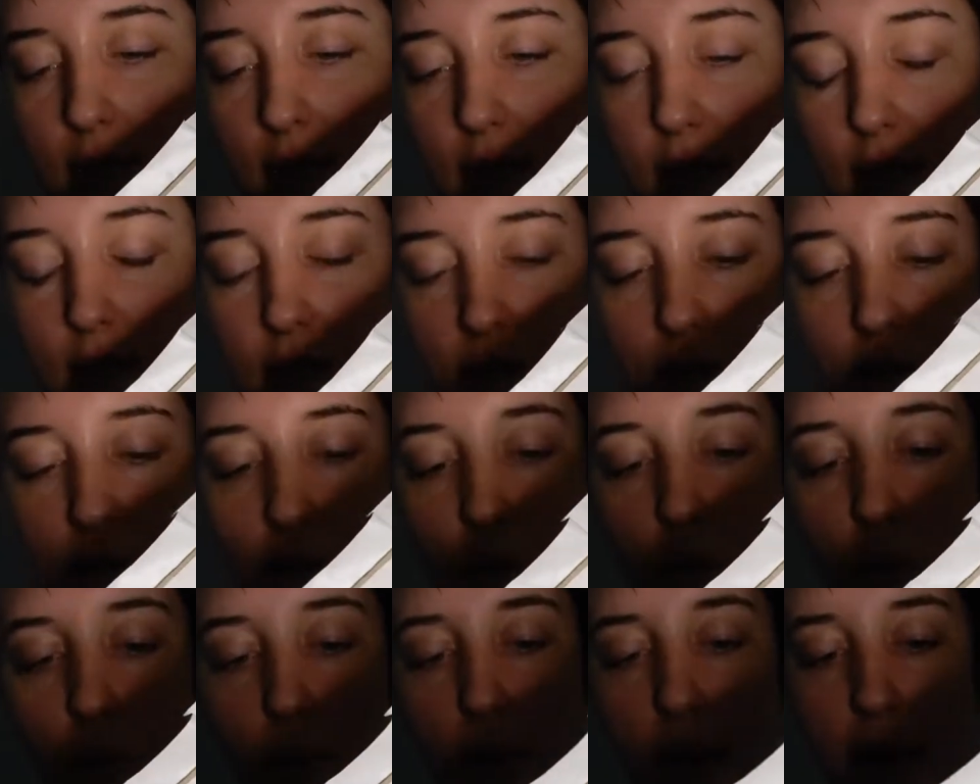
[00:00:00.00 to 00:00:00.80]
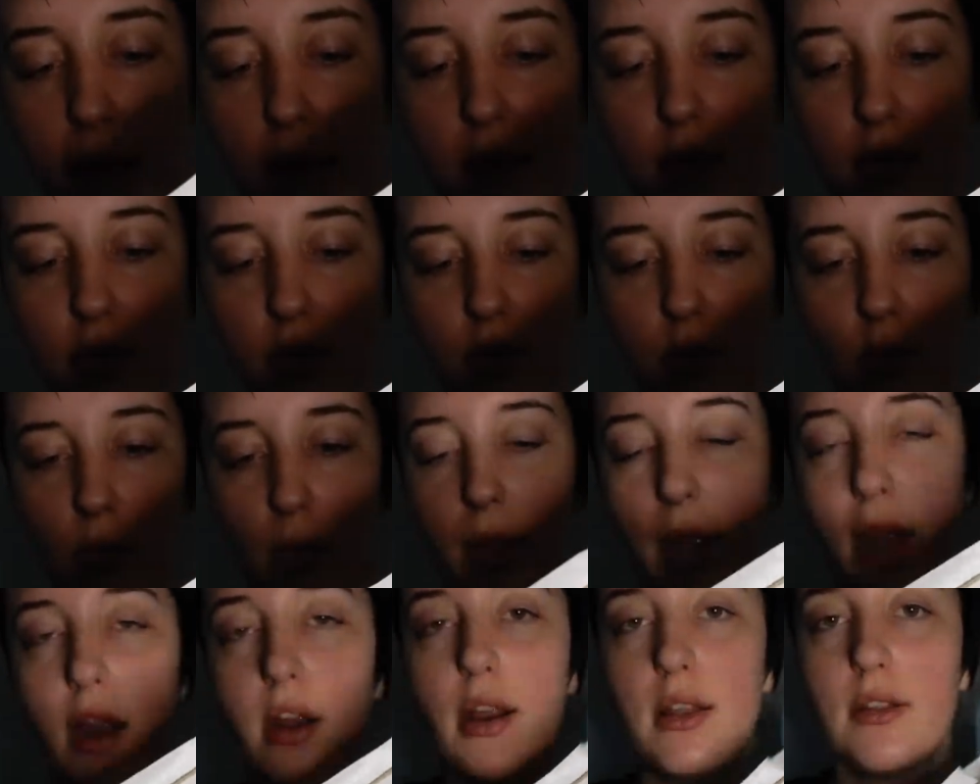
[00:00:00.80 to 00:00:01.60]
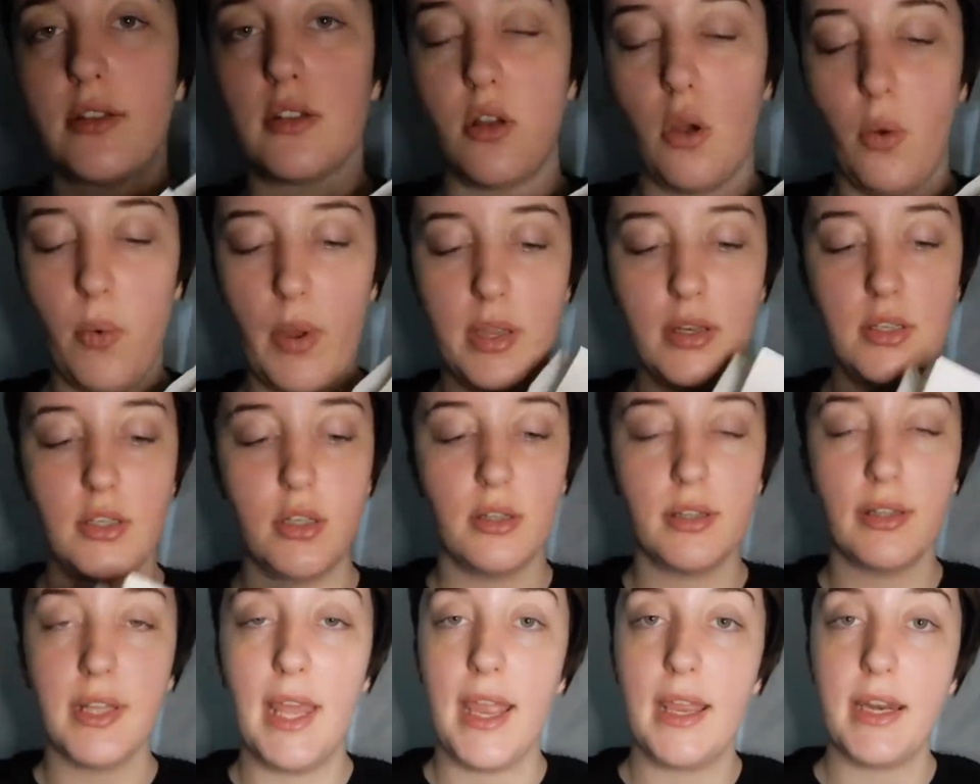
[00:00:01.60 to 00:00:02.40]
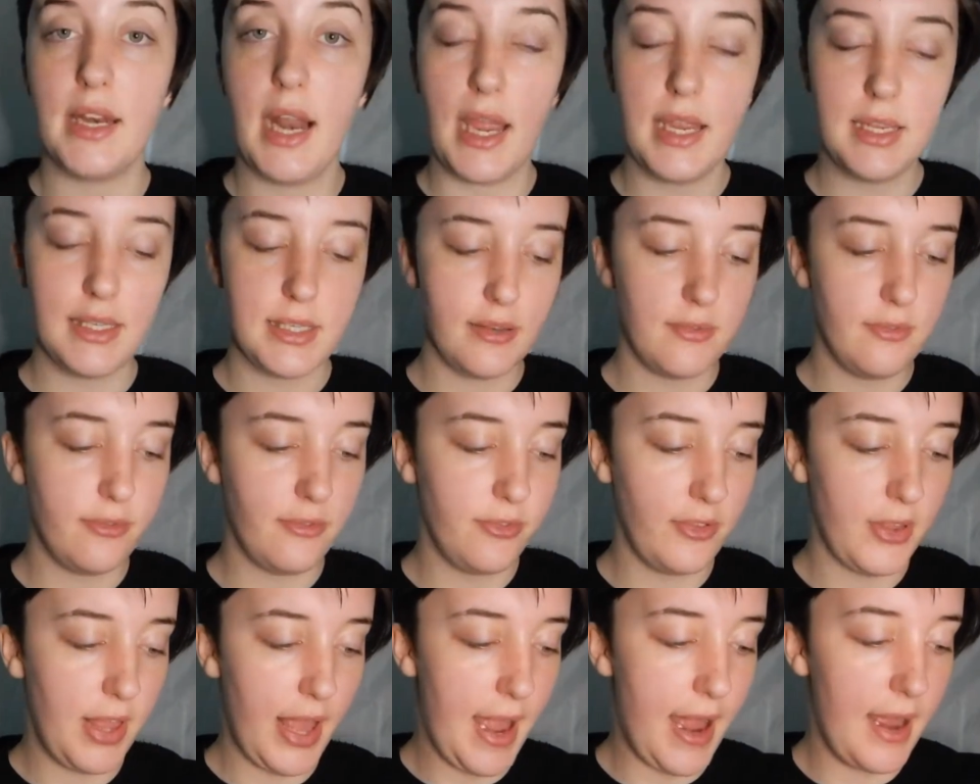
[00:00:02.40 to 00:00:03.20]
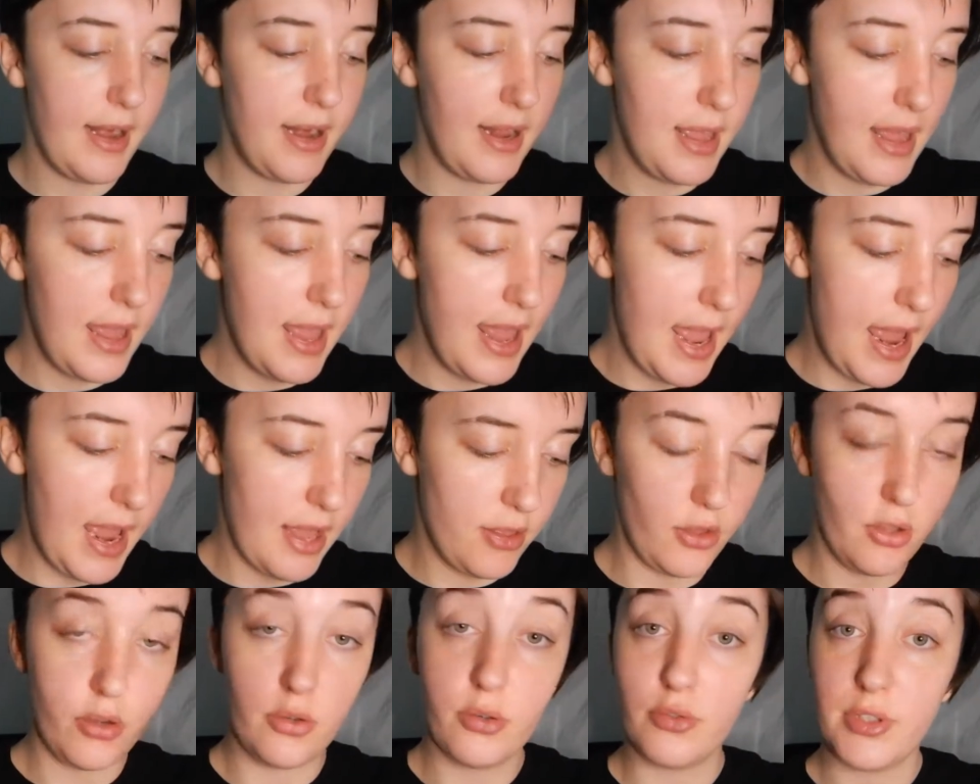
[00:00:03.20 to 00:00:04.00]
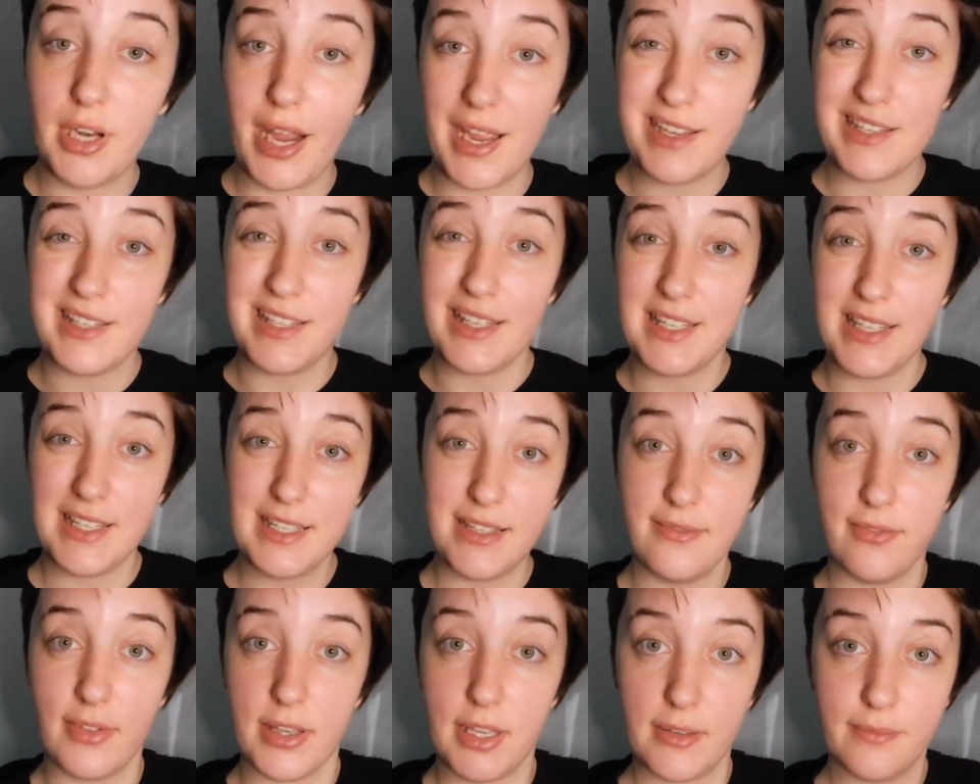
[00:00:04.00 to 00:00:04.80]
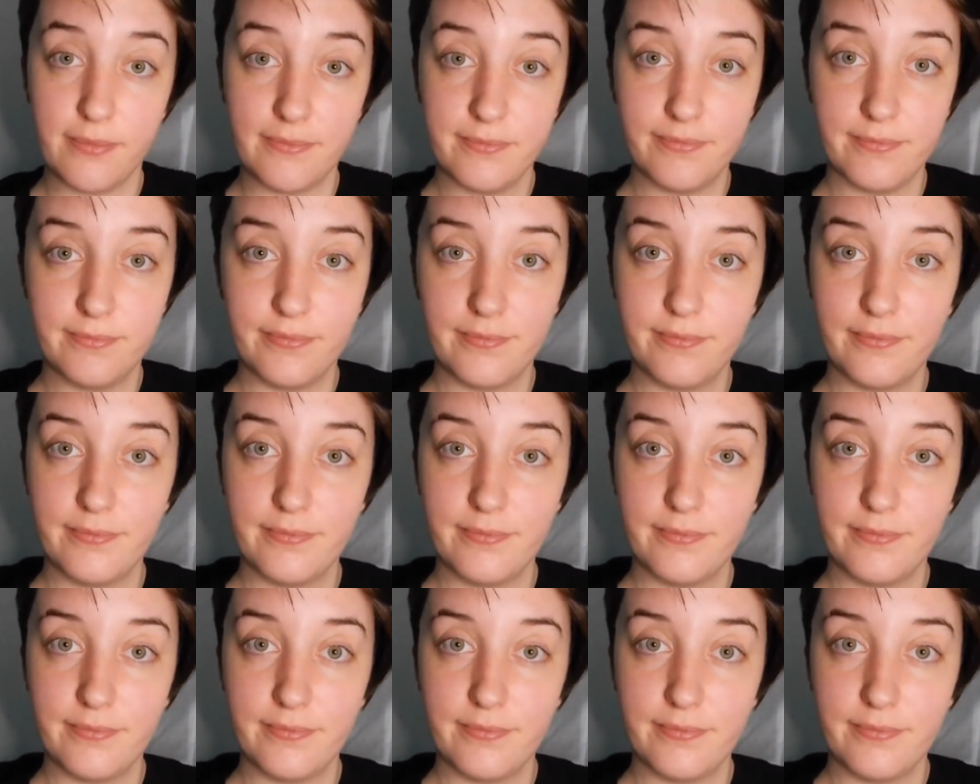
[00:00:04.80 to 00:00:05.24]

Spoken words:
in a way to where it's going to lay nice and flat and look nice and even.